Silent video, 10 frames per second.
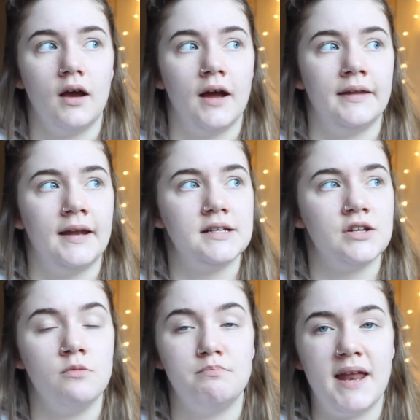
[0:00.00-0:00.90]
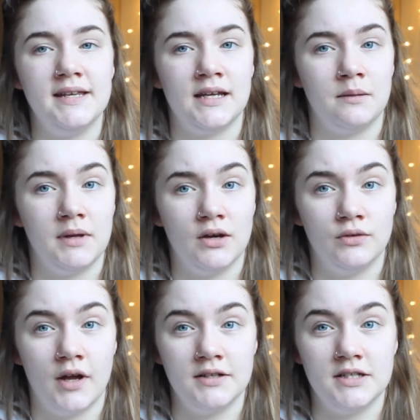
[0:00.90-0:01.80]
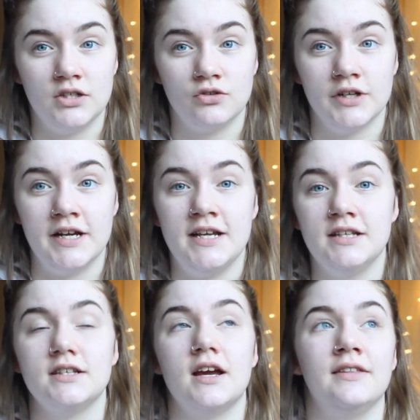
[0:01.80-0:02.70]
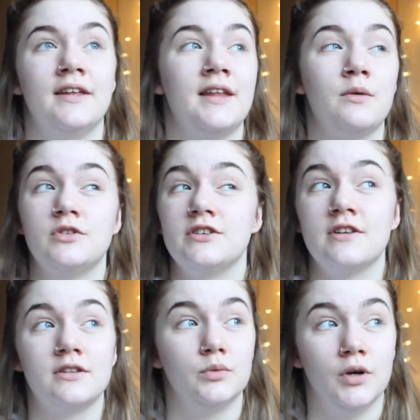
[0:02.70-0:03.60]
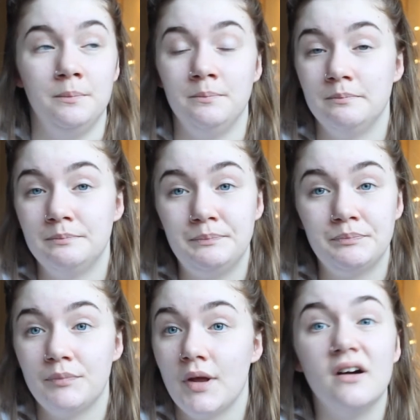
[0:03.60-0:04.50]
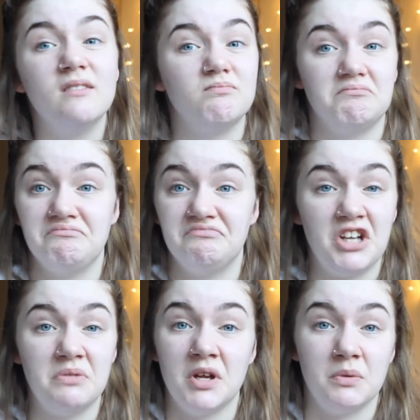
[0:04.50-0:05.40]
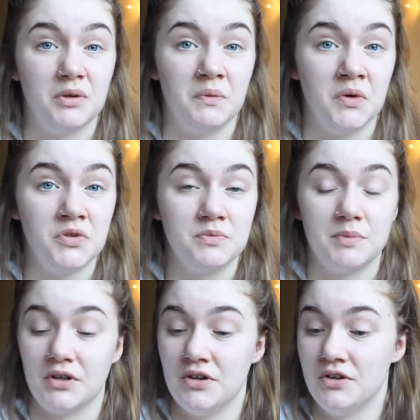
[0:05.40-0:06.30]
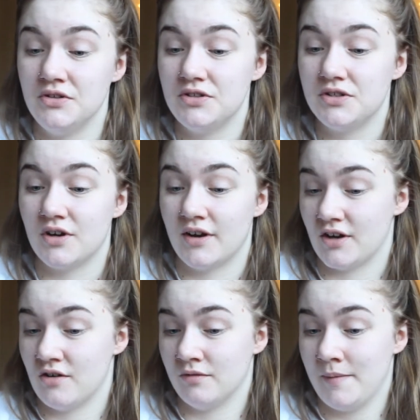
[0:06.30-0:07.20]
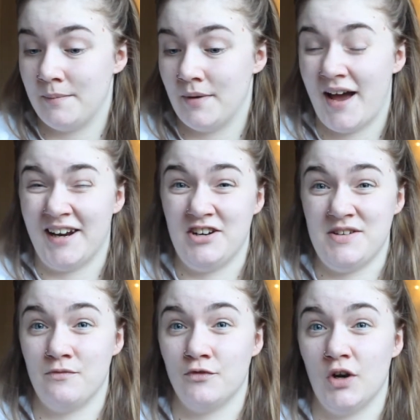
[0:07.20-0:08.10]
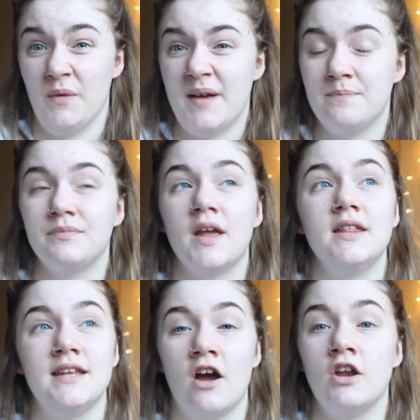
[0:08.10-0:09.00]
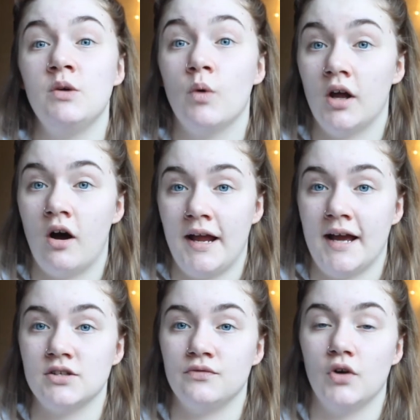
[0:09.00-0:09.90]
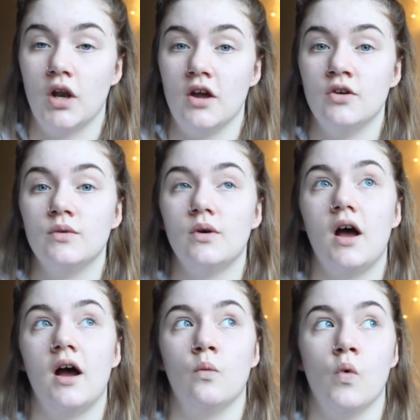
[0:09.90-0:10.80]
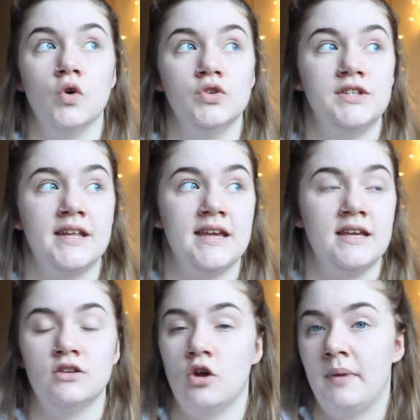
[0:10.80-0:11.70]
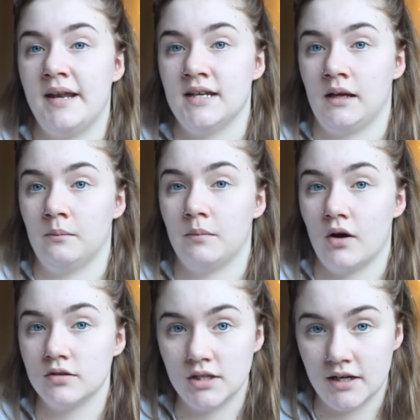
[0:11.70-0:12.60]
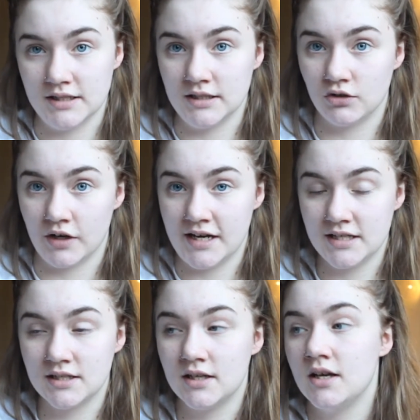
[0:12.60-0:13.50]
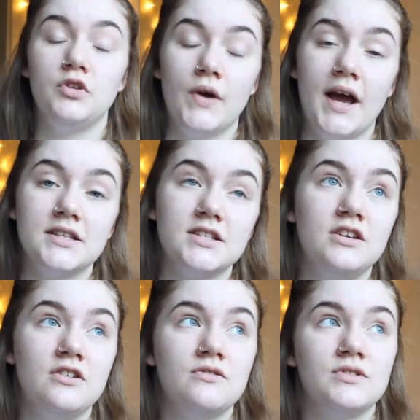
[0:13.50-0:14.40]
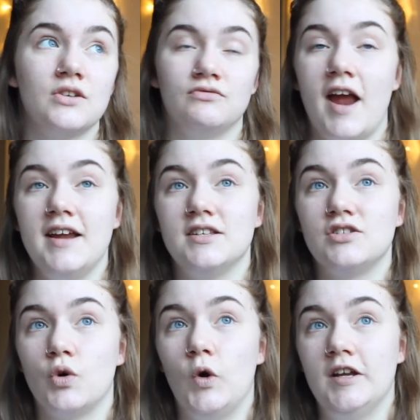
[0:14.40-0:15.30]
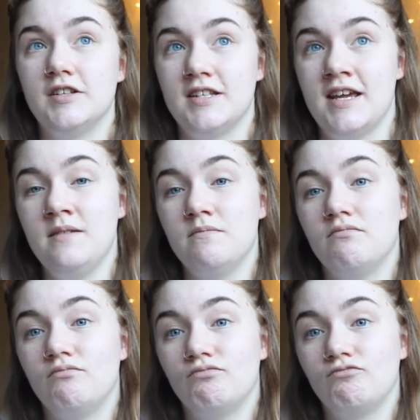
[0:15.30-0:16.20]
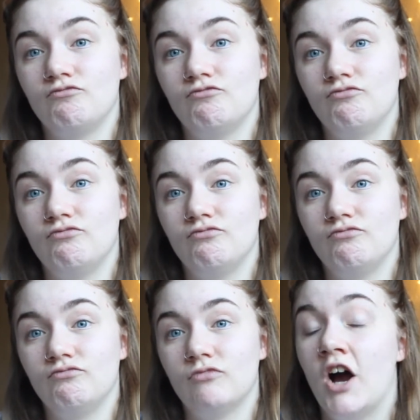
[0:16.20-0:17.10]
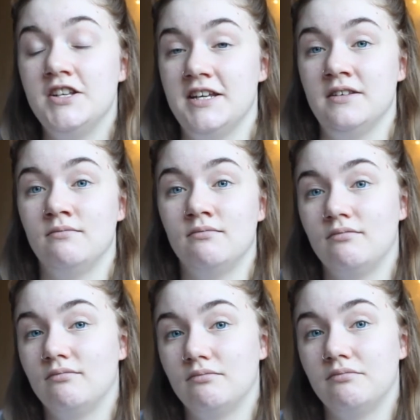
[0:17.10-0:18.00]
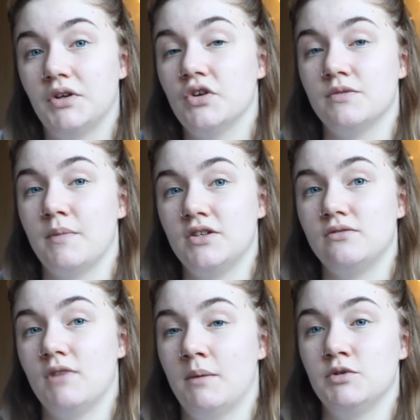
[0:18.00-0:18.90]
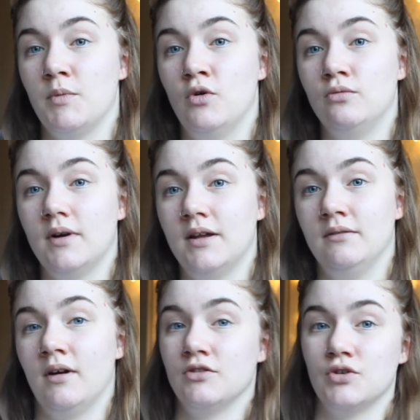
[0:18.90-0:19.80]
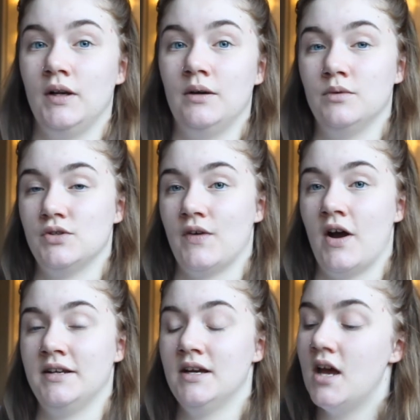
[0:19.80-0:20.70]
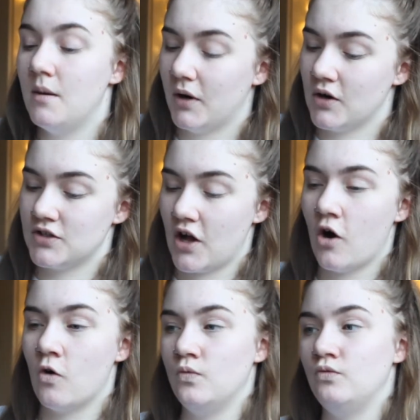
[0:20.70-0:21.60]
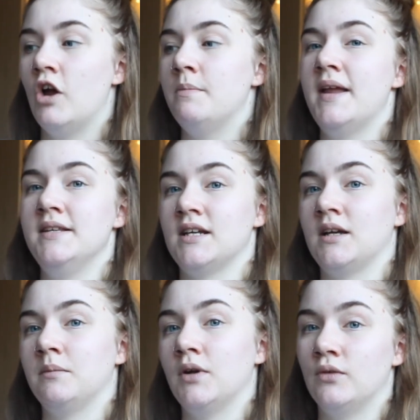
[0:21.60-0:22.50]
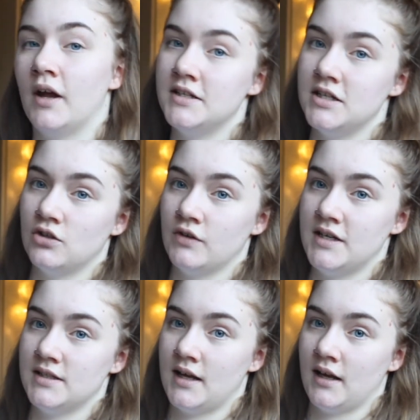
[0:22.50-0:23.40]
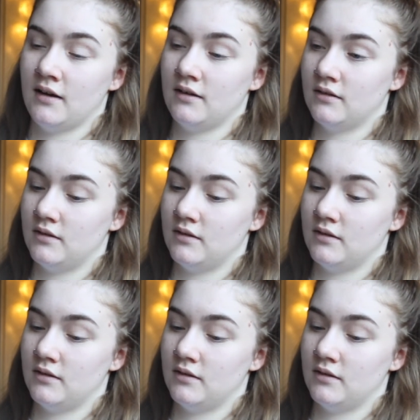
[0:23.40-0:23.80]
and then it's no bending beyond 90 degrees, and then there was another one. Don't know what it was because I can't remember and I didn't follow it. The only one I had to follow was the no bending past 90 degrees. You had to use a raised toilet seat. I didn't, because I'm small and our toilet was fine, because the whole no bending beyond 90 degrees thing